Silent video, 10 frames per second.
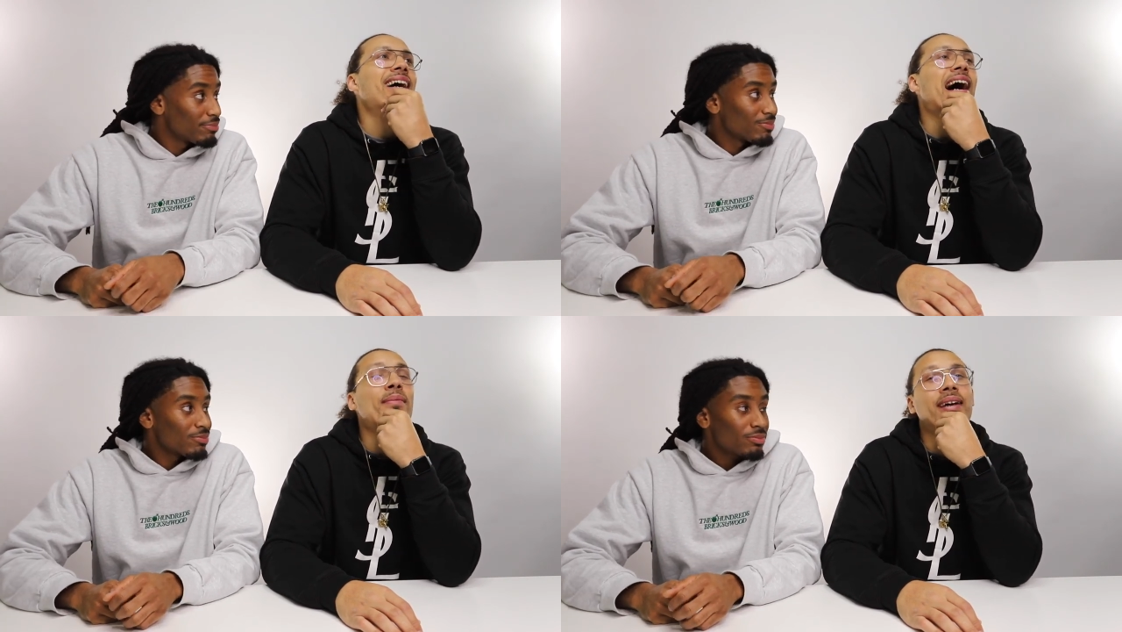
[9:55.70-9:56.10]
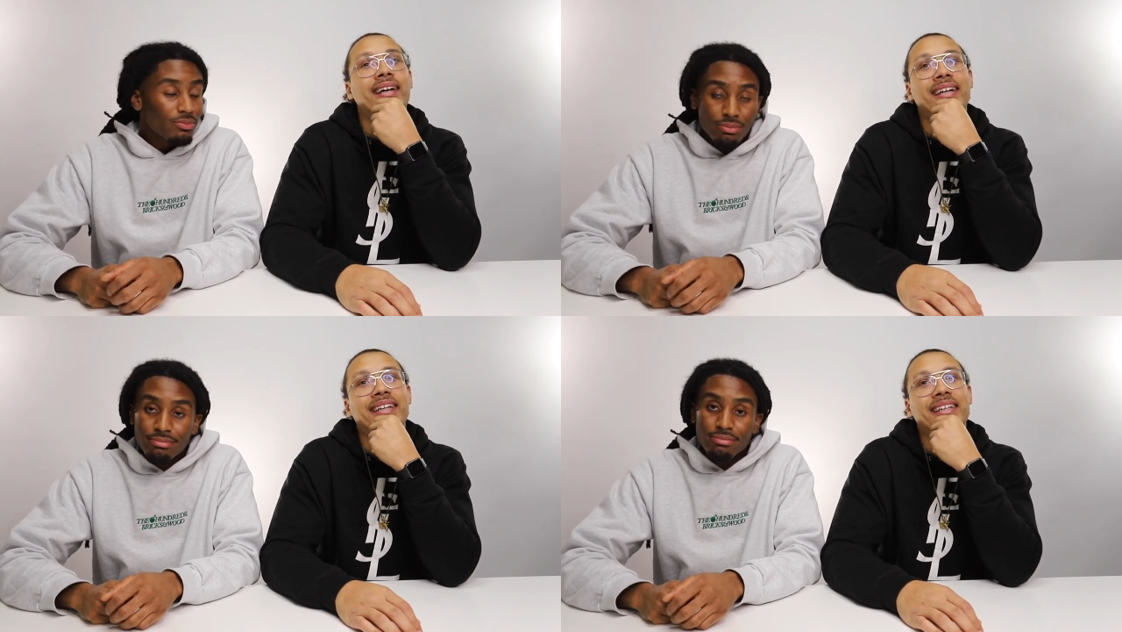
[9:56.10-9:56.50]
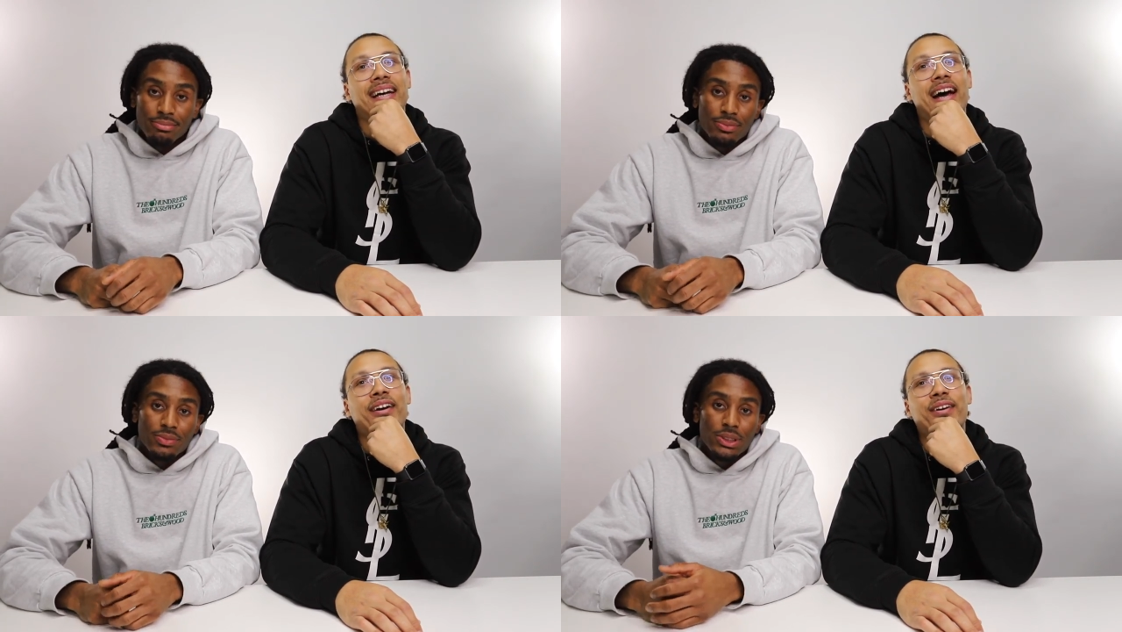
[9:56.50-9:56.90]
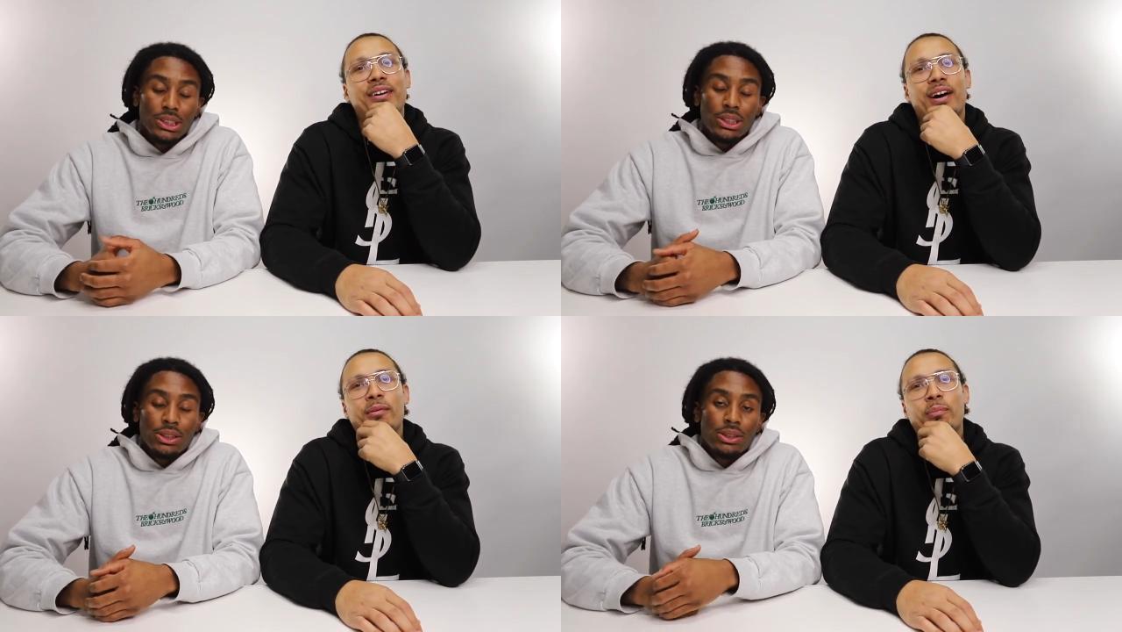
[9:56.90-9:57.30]
Speaker 1: I mean, I don't
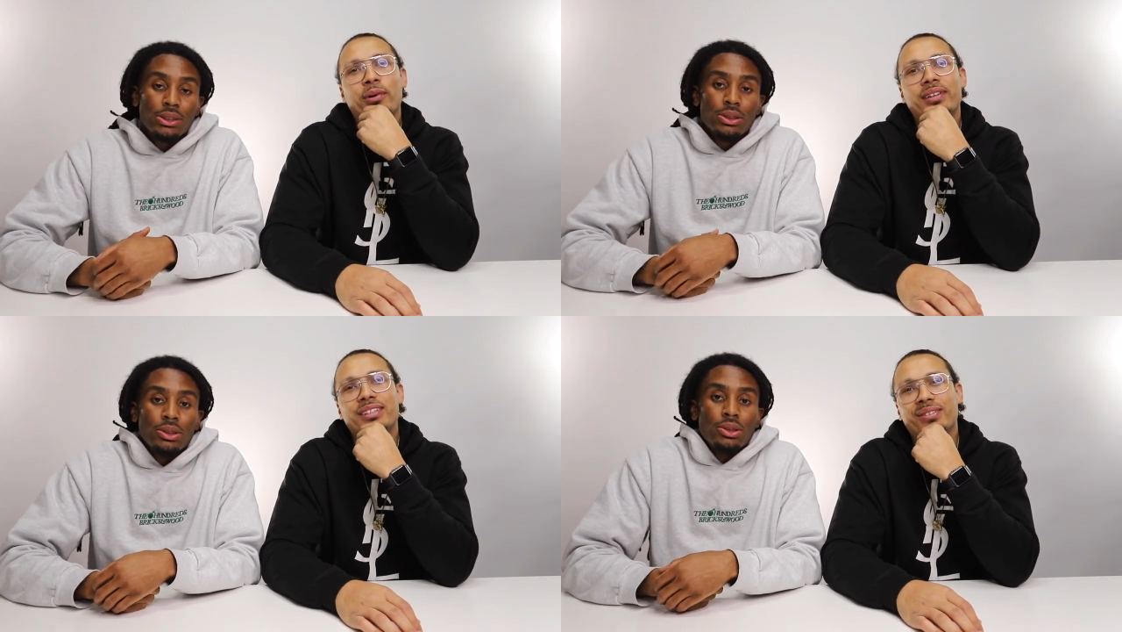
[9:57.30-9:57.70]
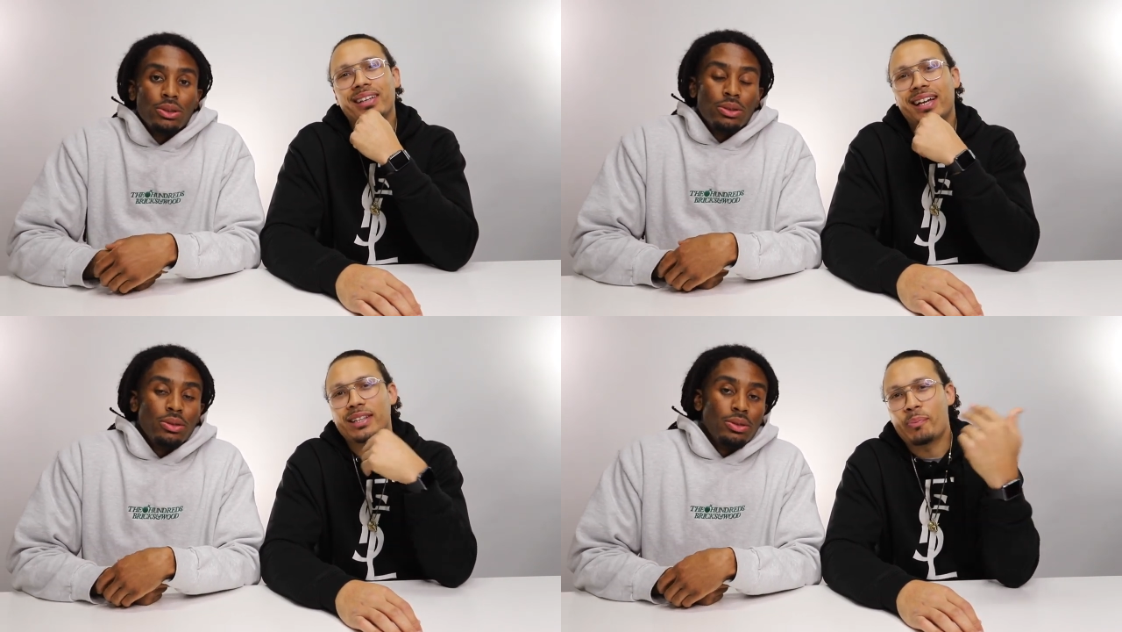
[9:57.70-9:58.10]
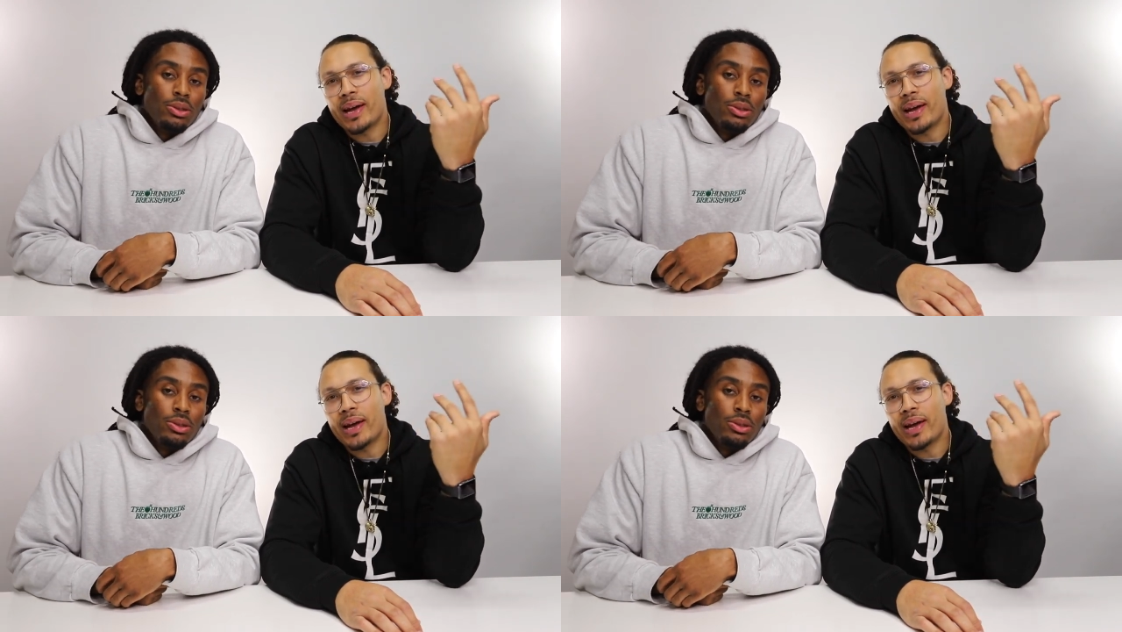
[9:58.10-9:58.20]
know. I'm gonna pull this one like the